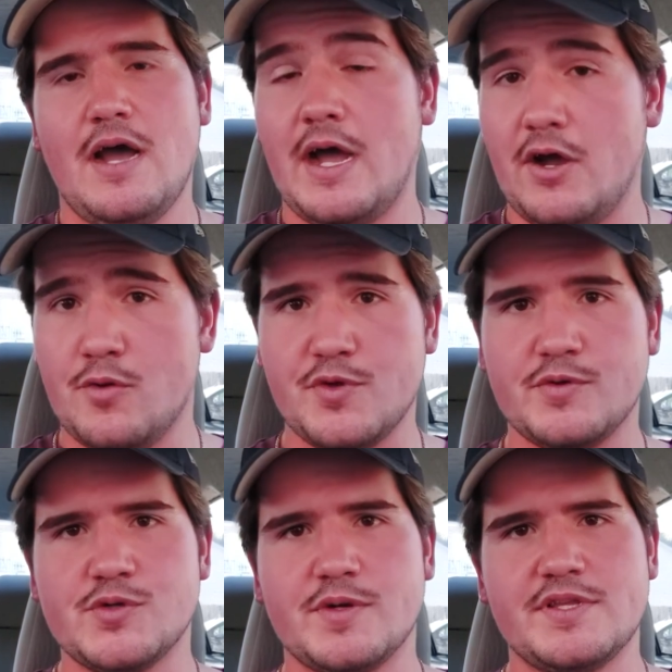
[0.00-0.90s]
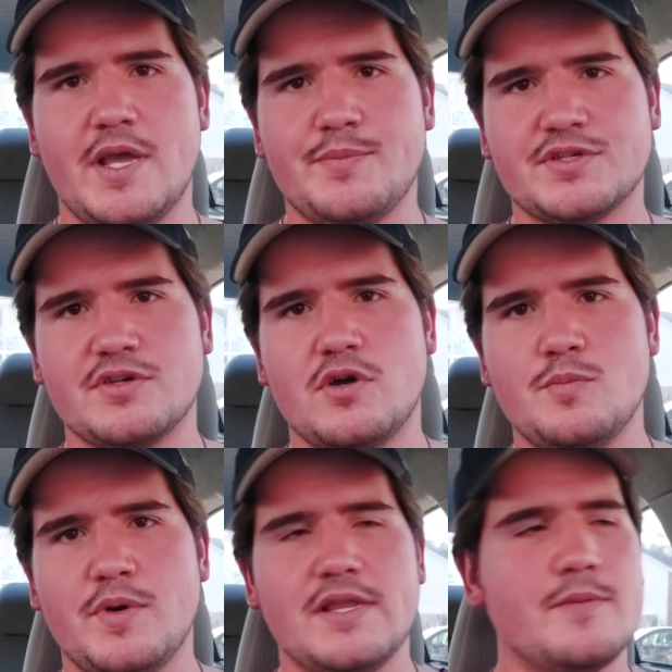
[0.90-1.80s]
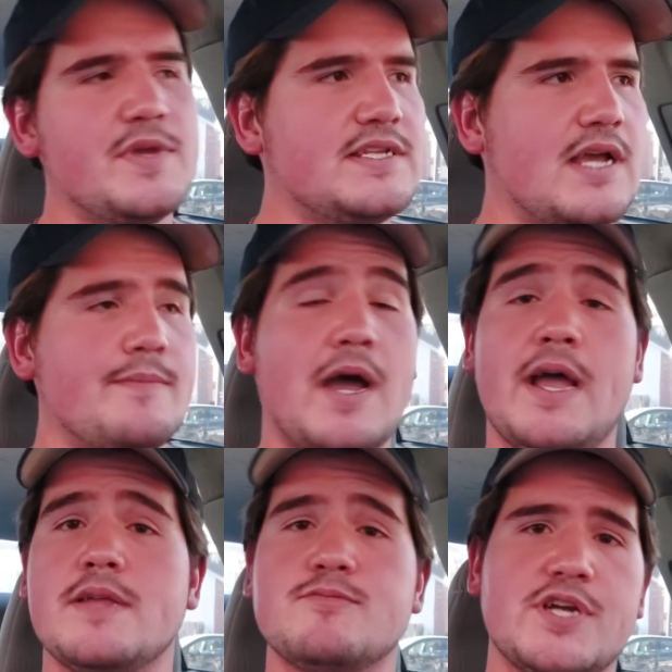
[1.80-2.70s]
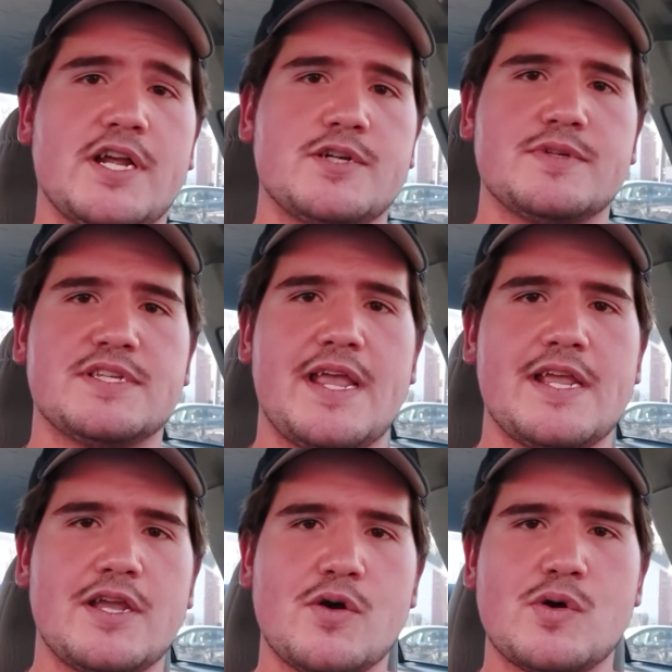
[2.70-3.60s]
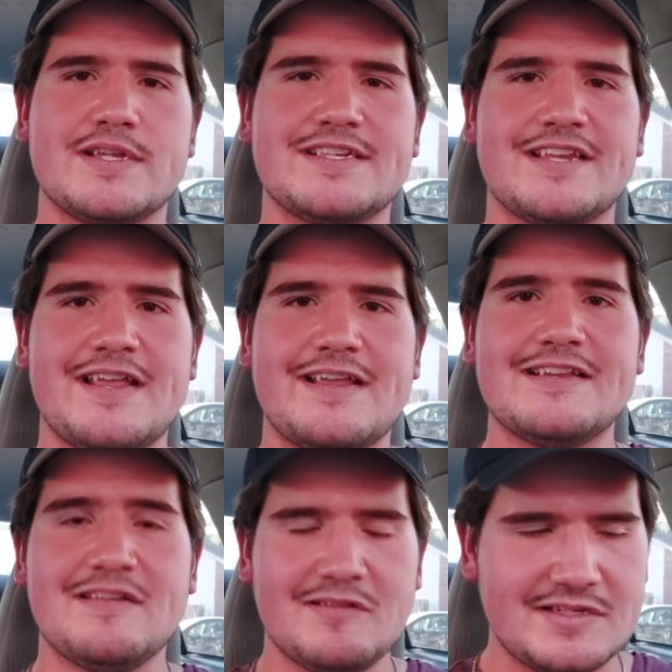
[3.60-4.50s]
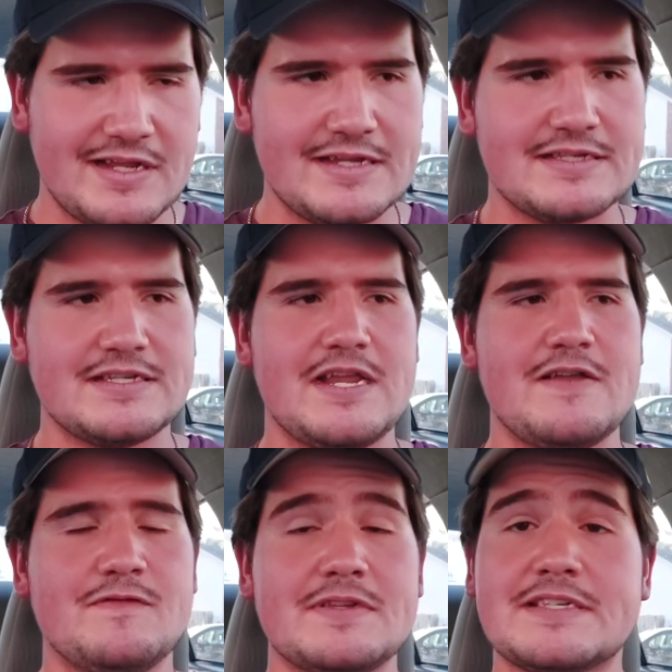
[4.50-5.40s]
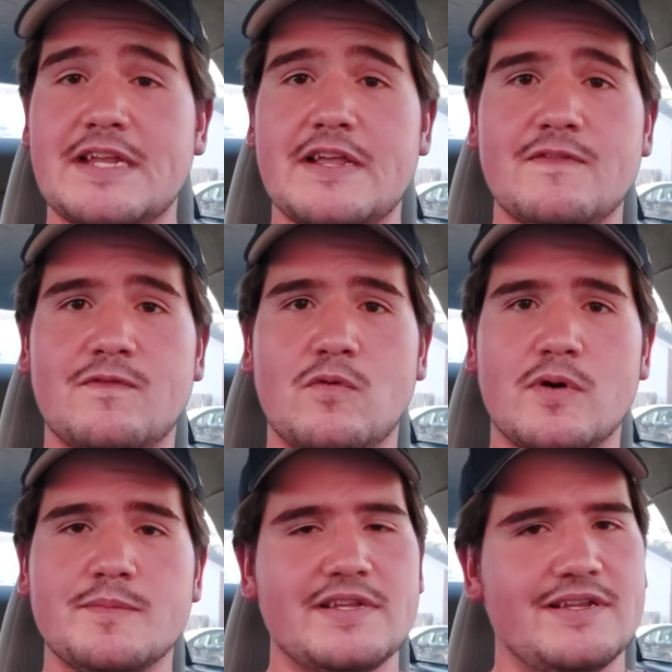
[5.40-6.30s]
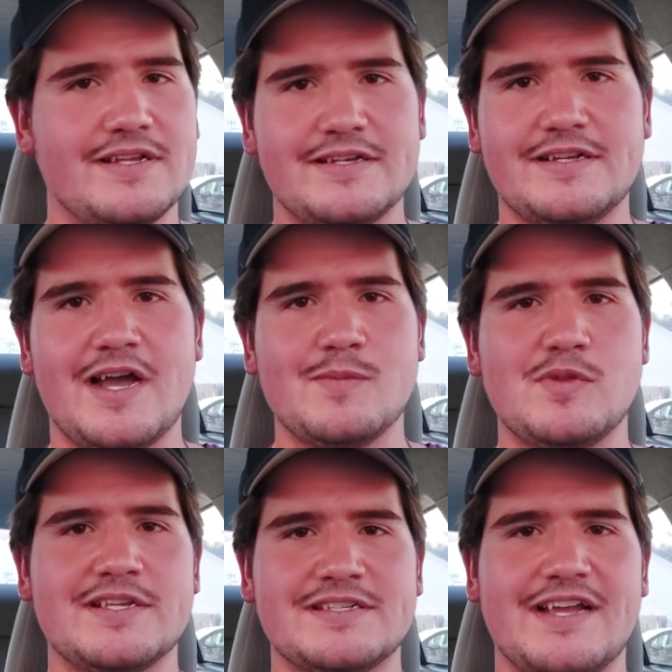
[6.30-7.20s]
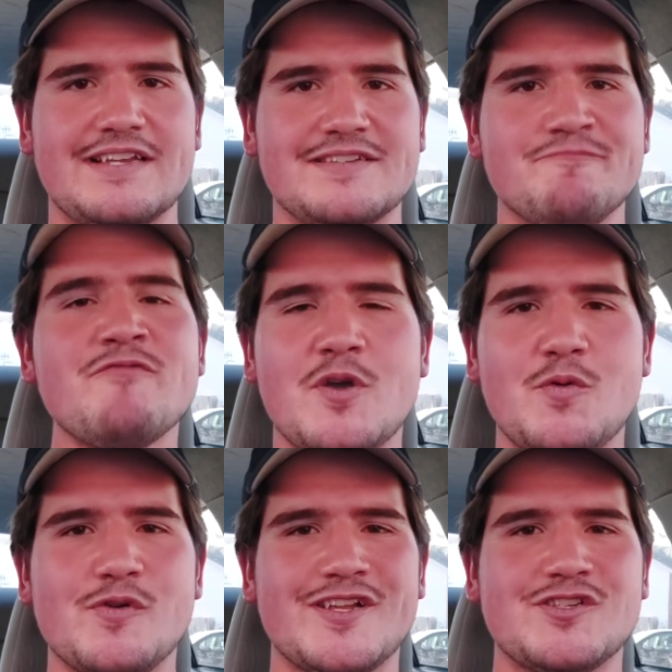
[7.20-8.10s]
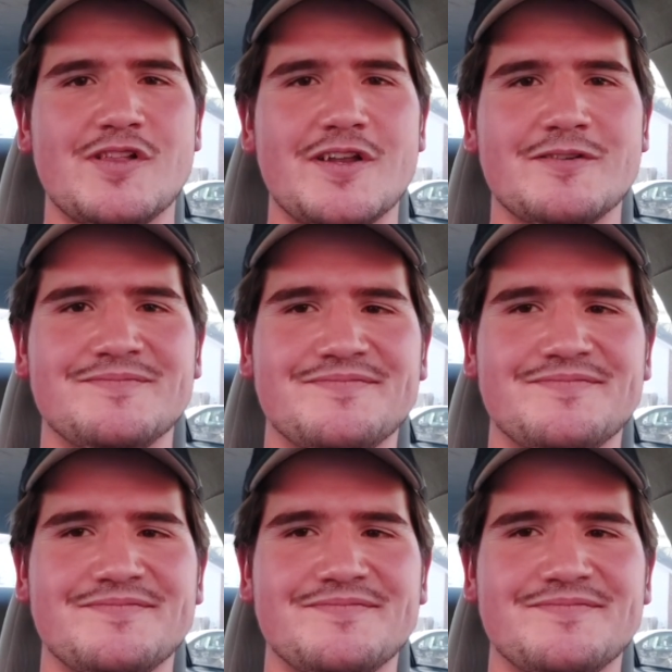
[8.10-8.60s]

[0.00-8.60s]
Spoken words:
I hope you enjoyed the episode, but in the meantime, I am Joshua Stanko saying stay safe, stay informed, and God bless, guys. We'll catch you later.